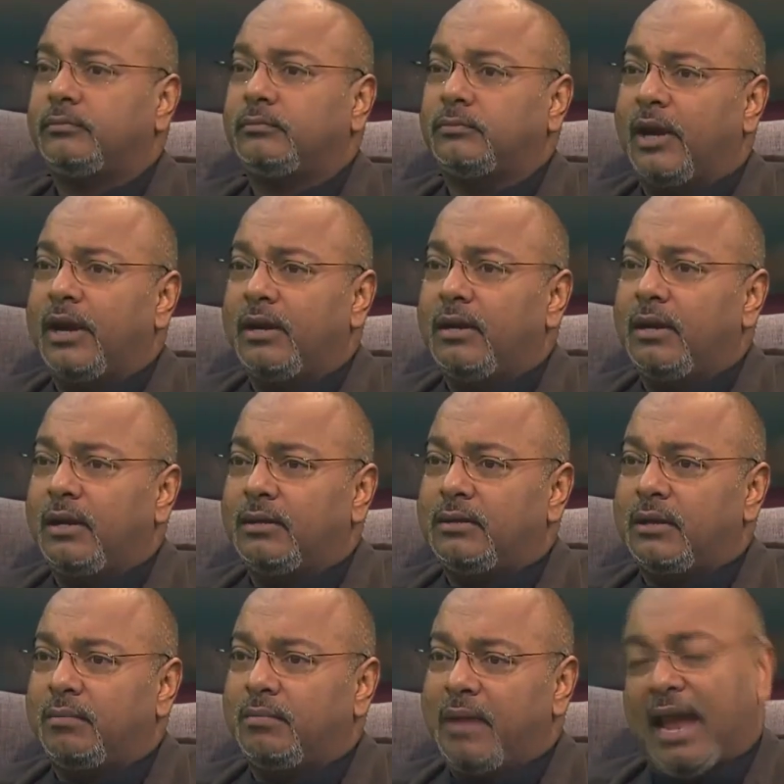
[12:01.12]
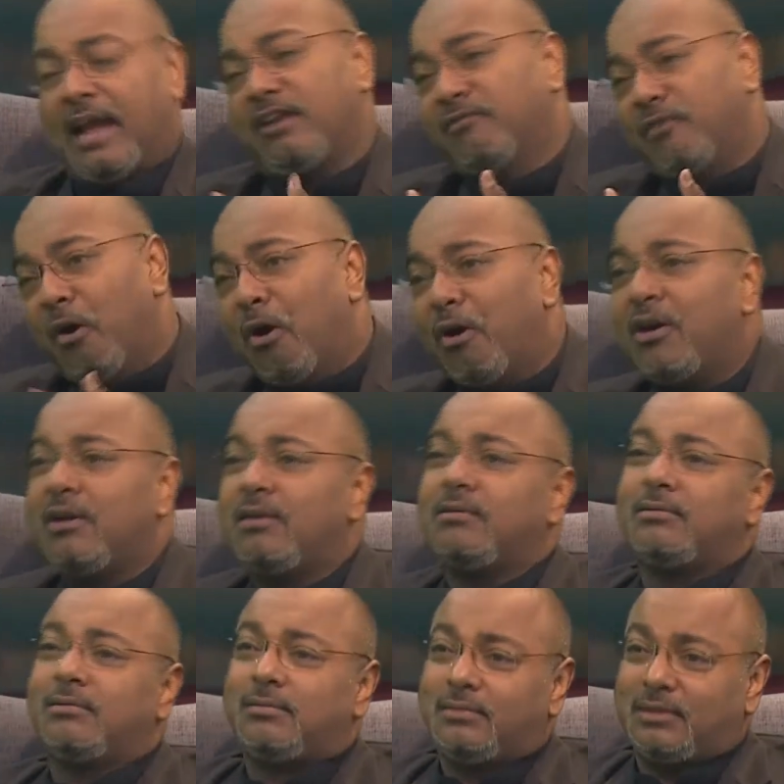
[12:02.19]
right? It's an act of God.
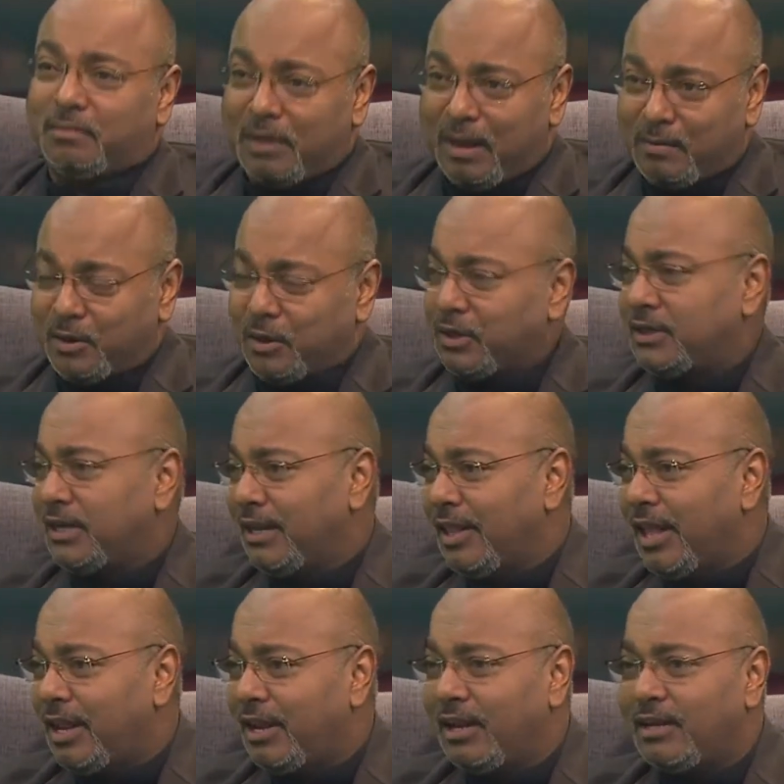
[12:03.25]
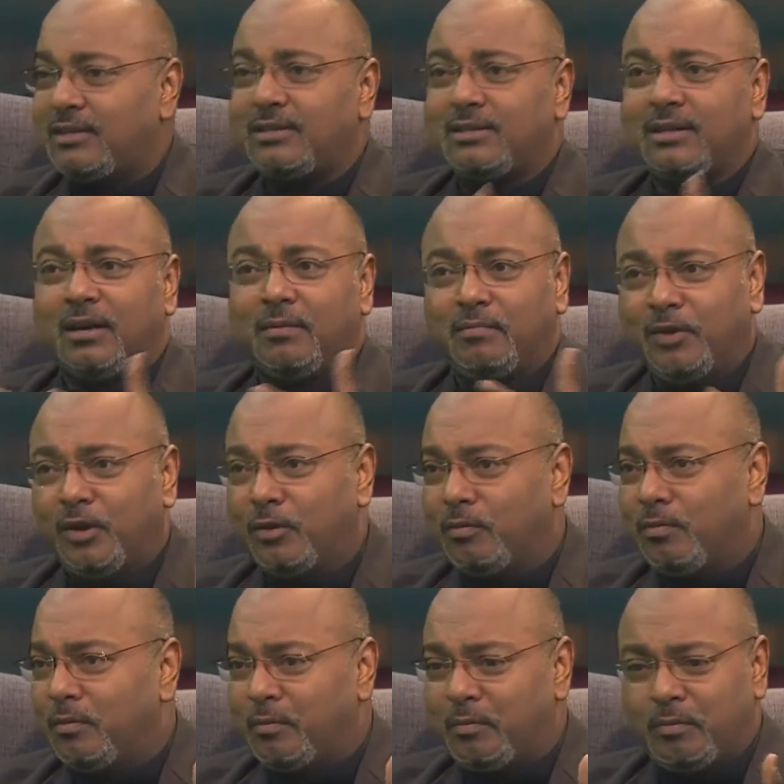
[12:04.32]
Sometimes you could say that it's
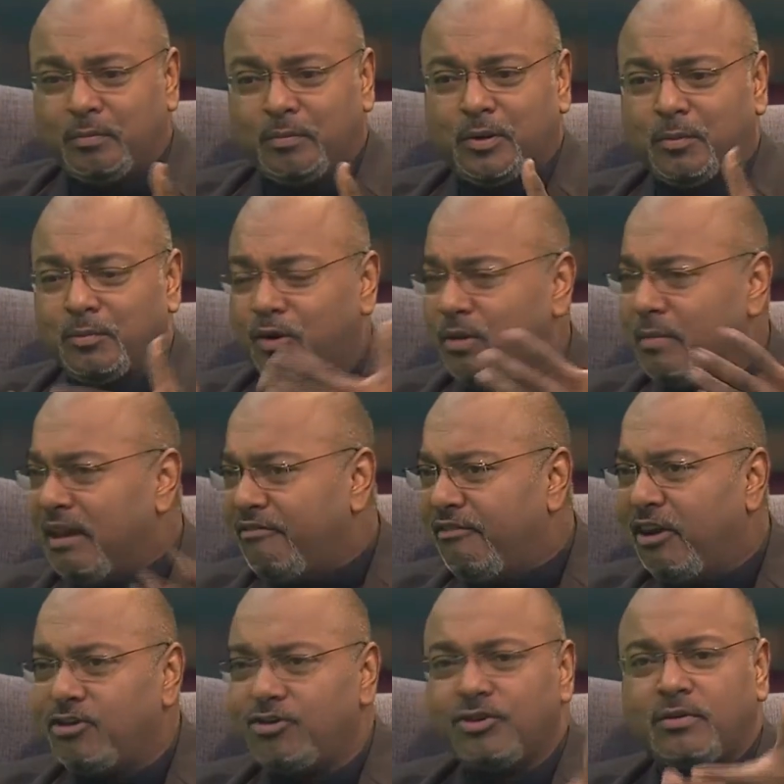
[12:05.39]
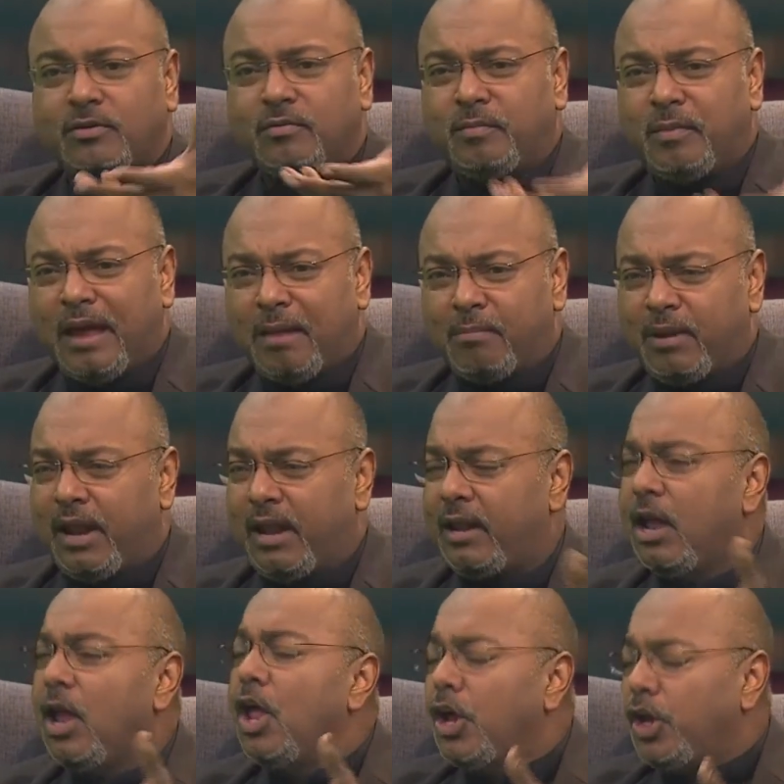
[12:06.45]
computer malfunction,
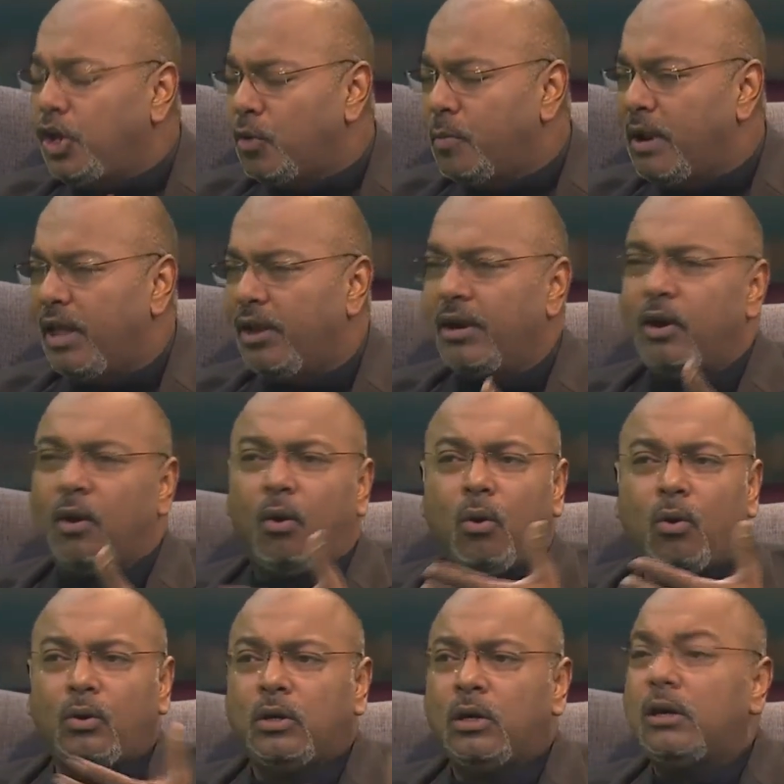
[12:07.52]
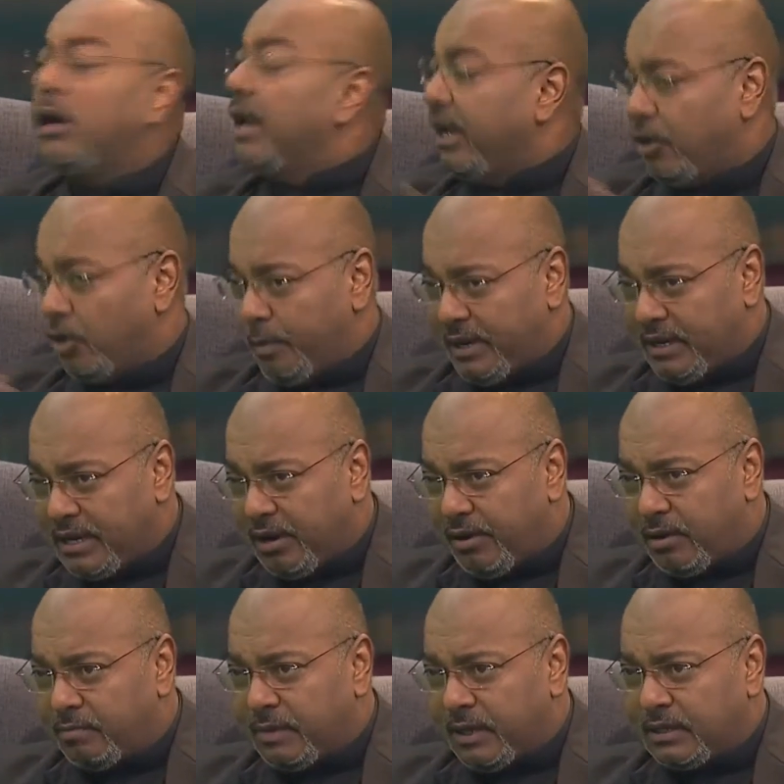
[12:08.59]
human error. It could be a
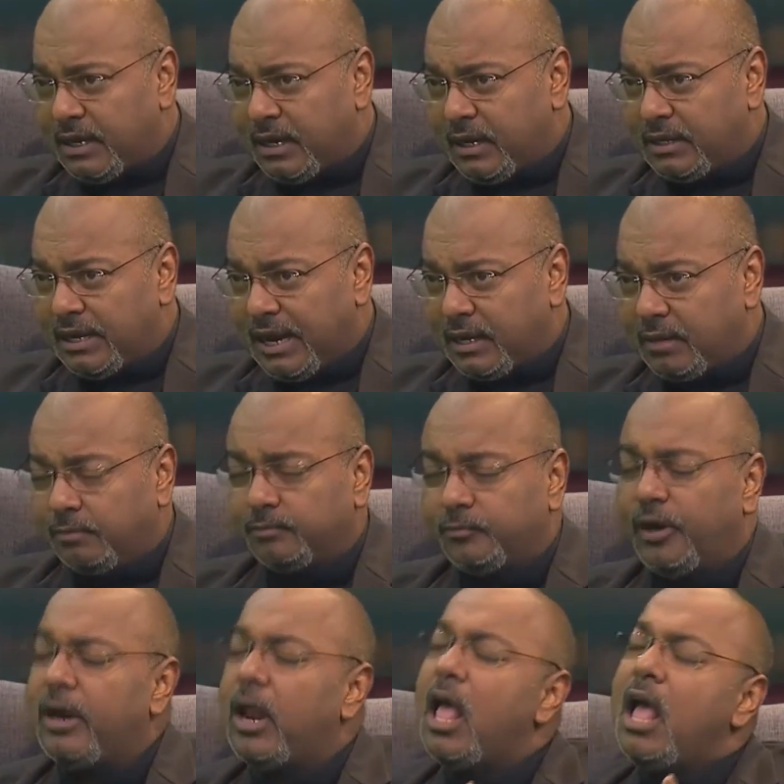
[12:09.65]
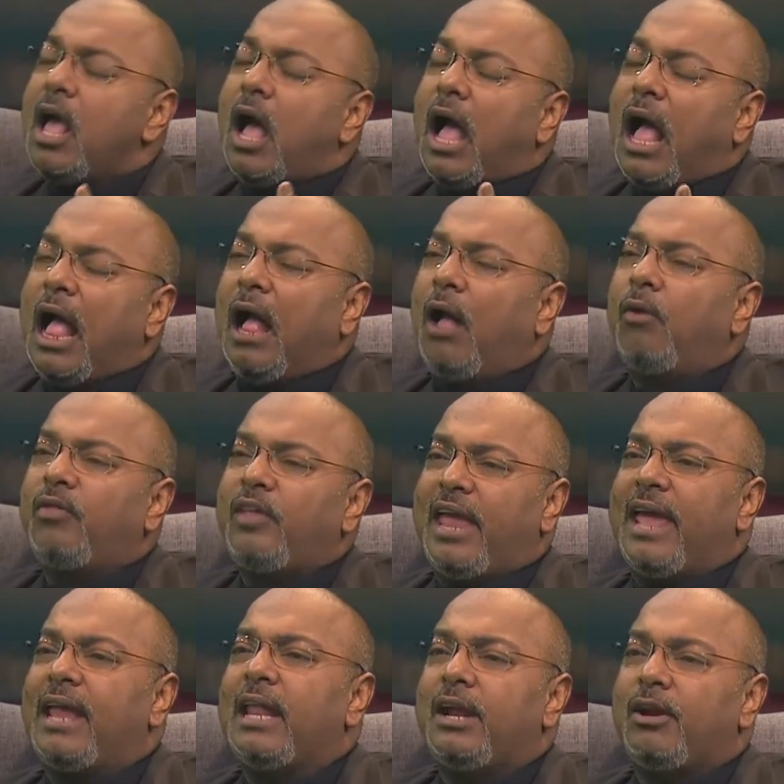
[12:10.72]
terror attack, right? How the
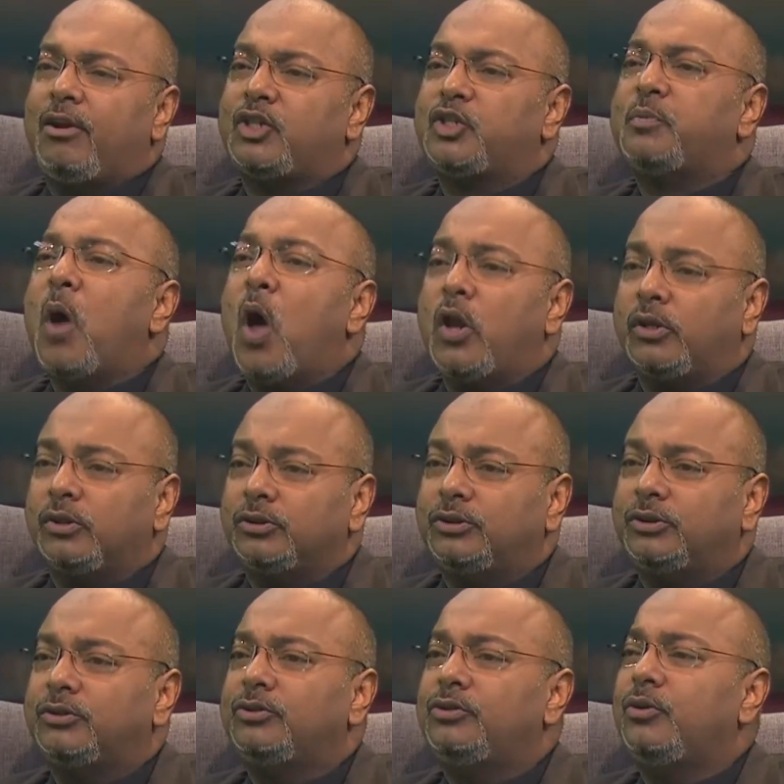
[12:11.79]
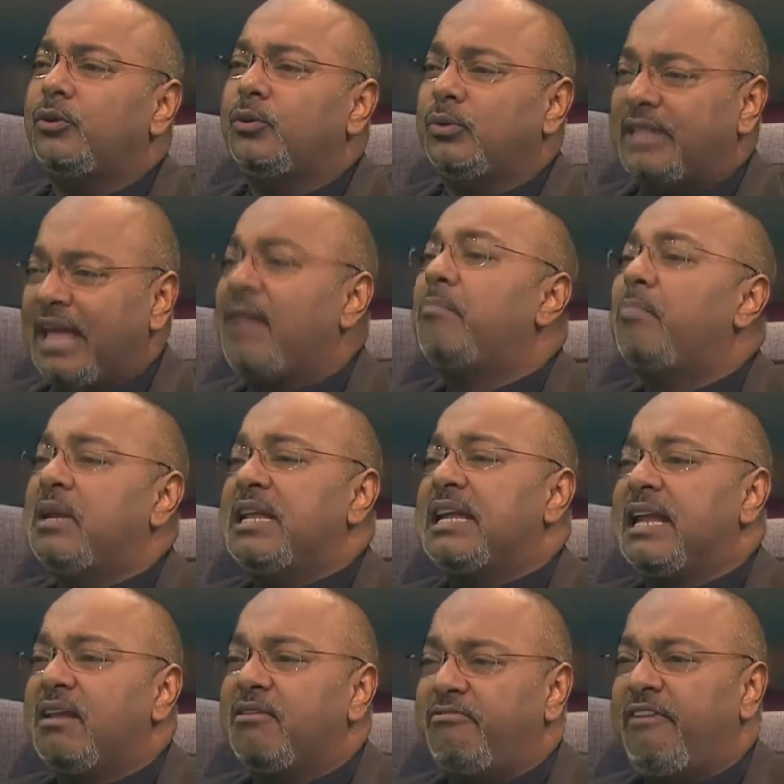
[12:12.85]
airline responds to that
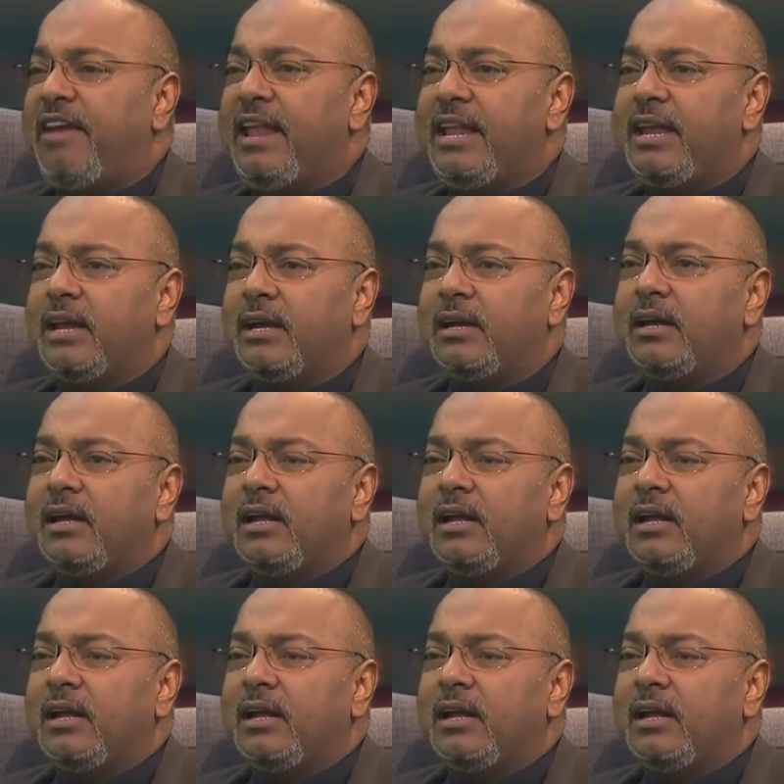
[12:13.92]
particular failure